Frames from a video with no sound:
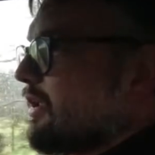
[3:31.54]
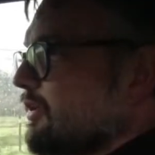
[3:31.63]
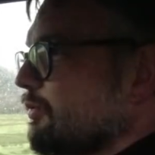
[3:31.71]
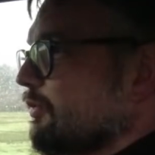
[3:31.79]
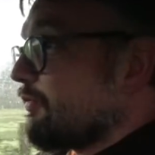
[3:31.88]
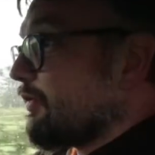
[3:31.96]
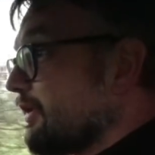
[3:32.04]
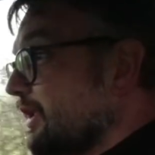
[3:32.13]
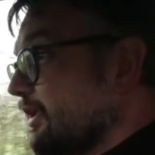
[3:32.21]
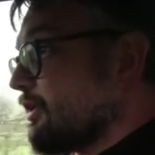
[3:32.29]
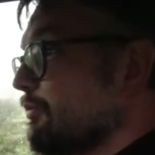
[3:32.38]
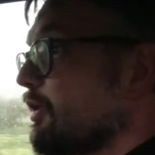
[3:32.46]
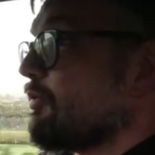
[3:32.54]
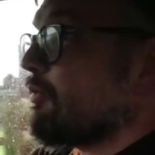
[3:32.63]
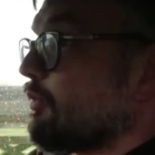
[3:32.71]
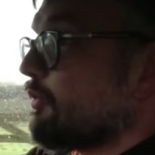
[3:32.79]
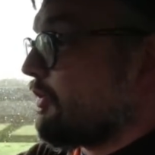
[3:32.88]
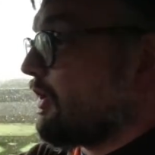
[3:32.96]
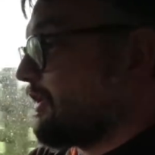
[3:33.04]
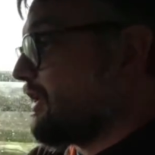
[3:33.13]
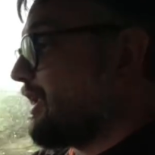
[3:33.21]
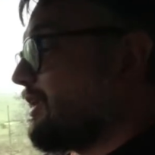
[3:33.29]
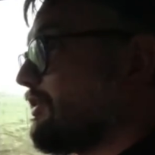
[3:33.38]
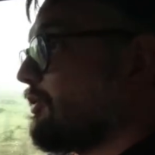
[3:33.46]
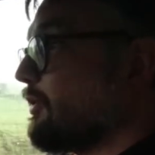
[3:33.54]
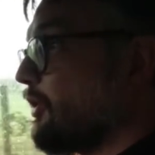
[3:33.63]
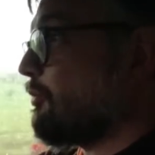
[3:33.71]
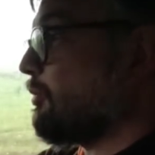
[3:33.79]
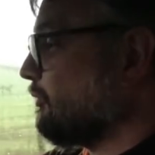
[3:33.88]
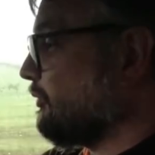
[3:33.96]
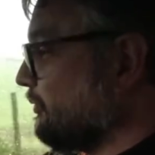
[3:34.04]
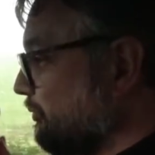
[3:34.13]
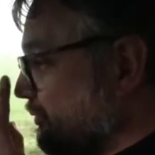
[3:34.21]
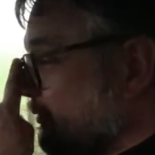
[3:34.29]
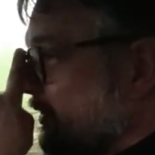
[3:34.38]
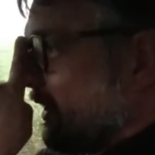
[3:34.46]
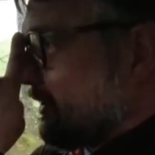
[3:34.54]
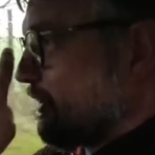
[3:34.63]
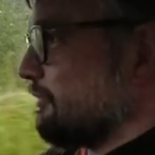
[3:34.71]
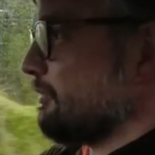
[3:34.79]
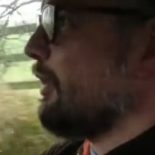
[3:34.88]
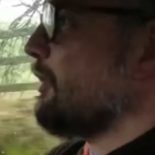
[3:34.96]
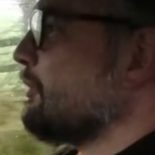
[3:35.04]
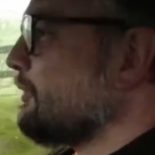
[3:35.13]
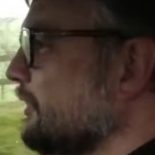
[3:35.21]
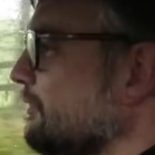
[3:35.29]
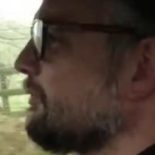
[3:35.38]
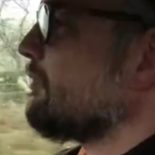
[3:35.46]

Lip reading: as we'll find out in a moment once I actually get to an open section of road.